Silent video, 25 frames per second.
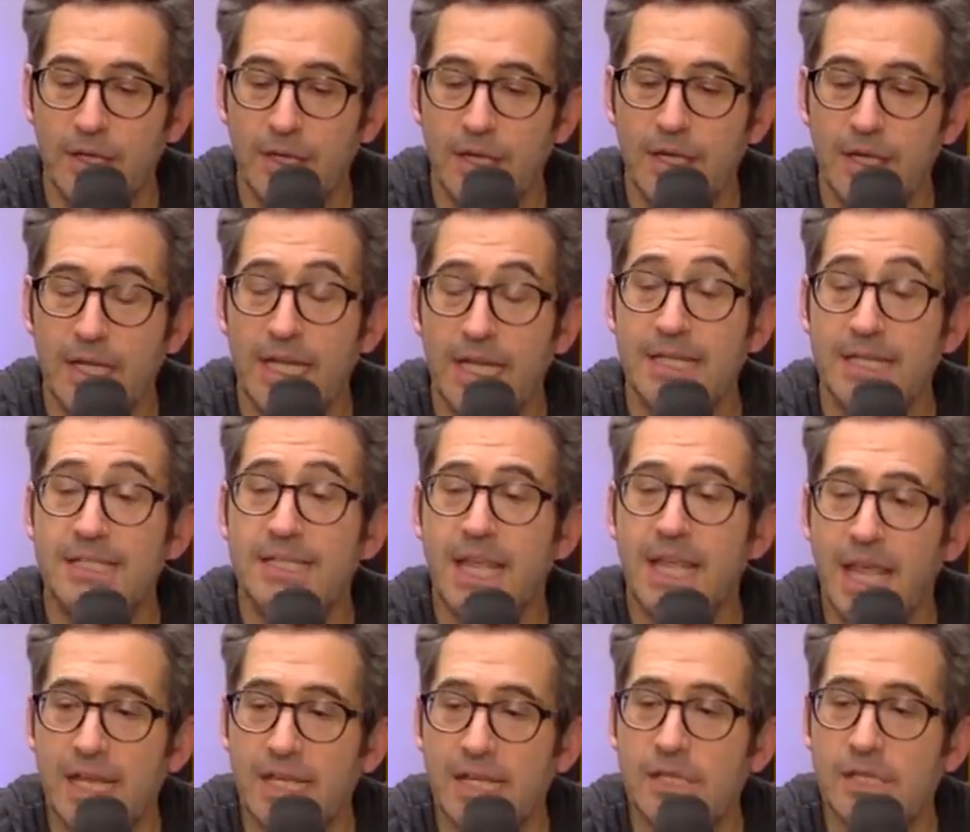It
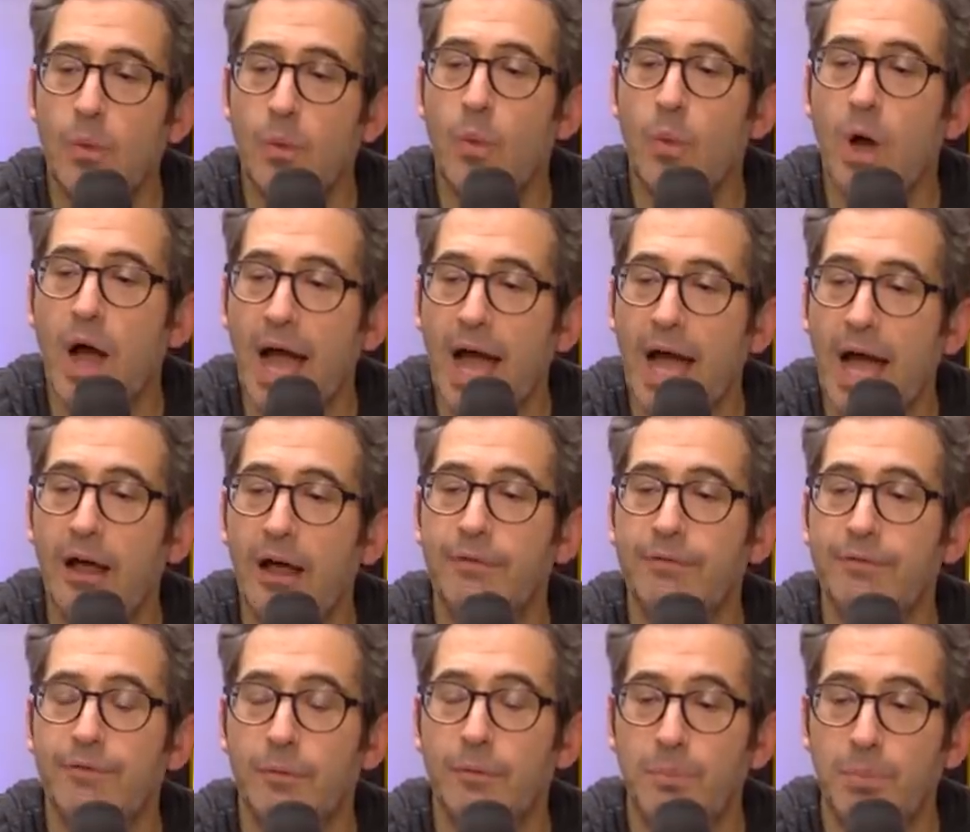takes a
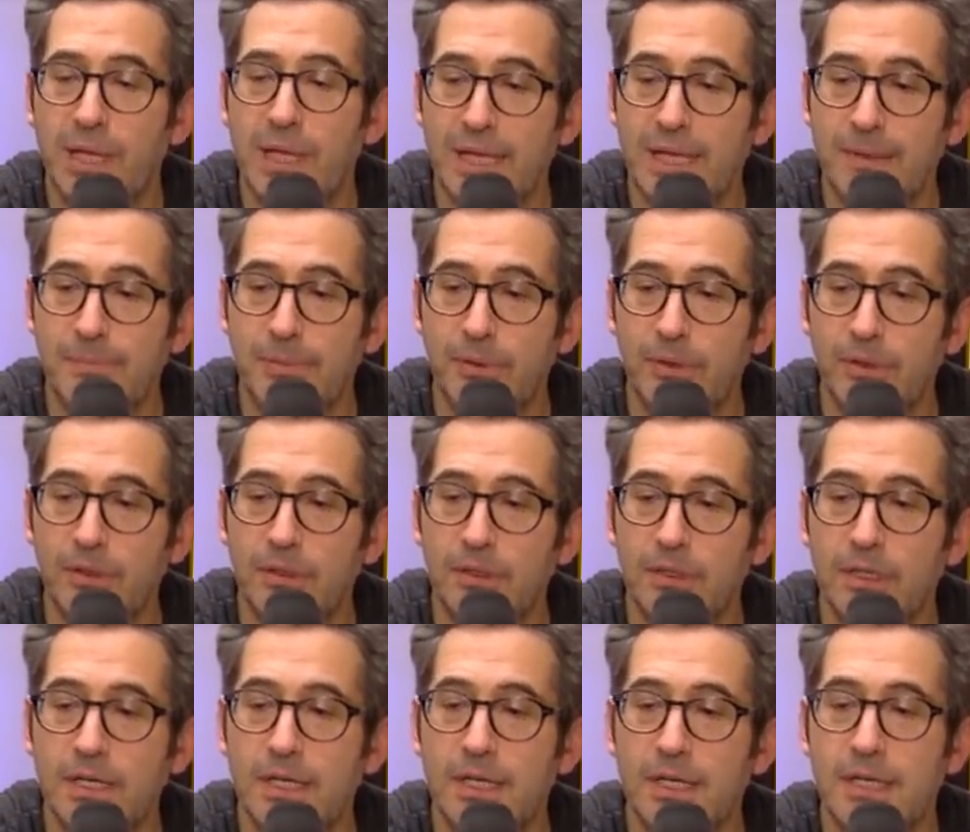while for
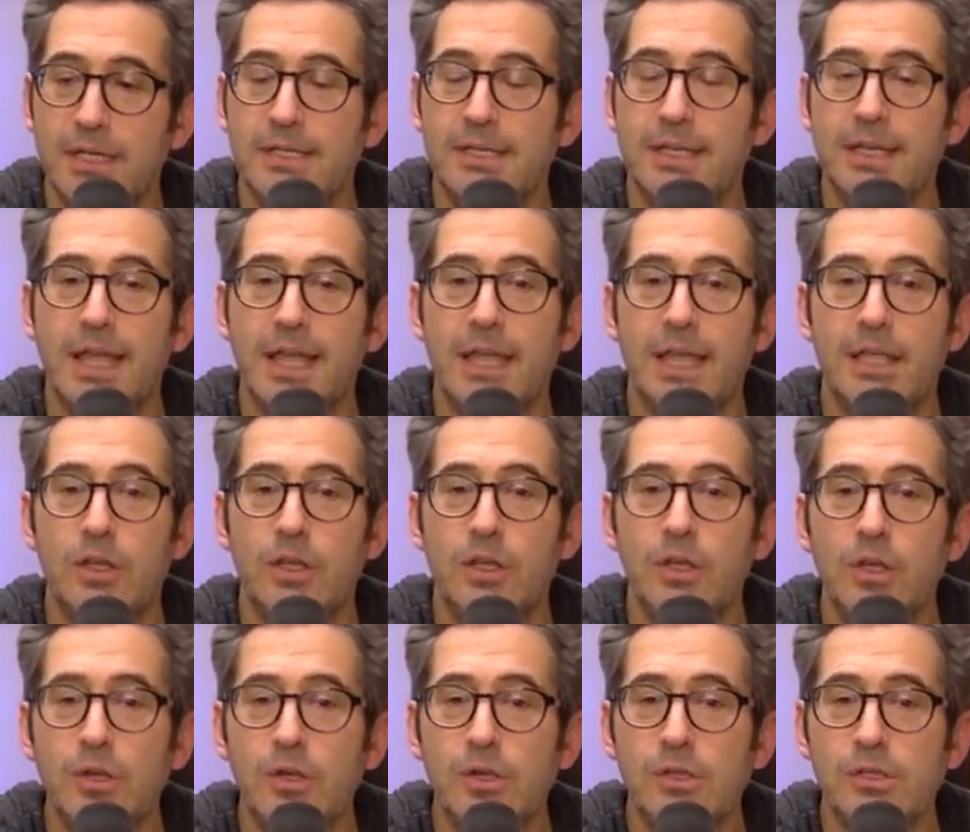people to get
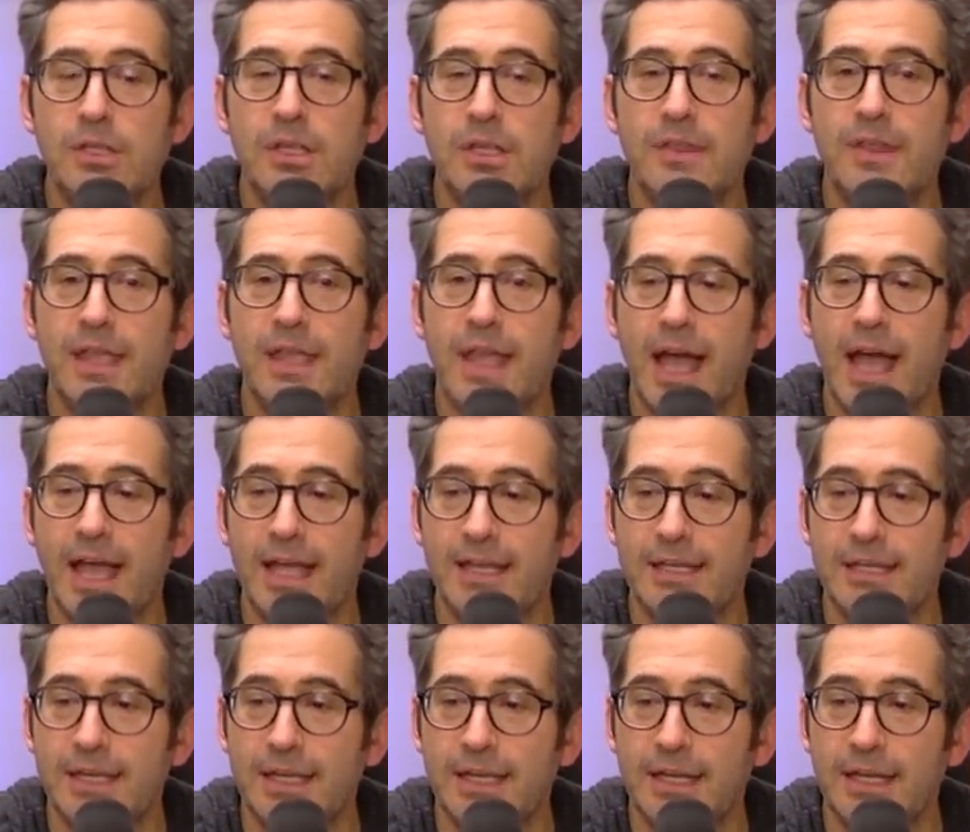used to the
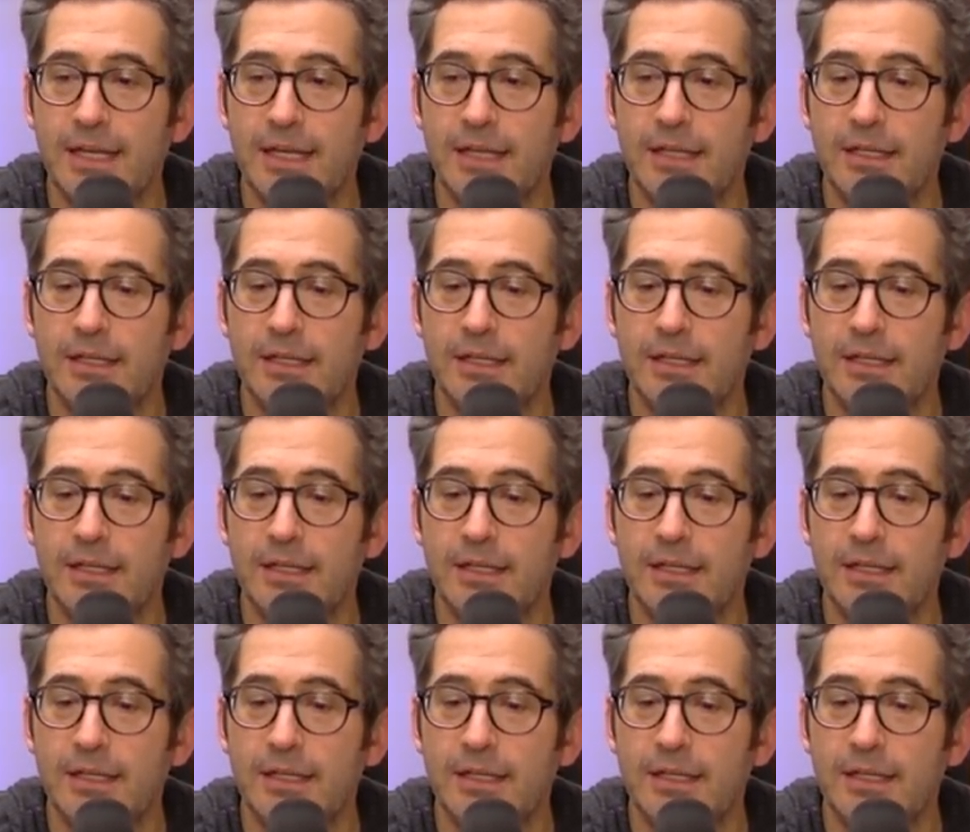idea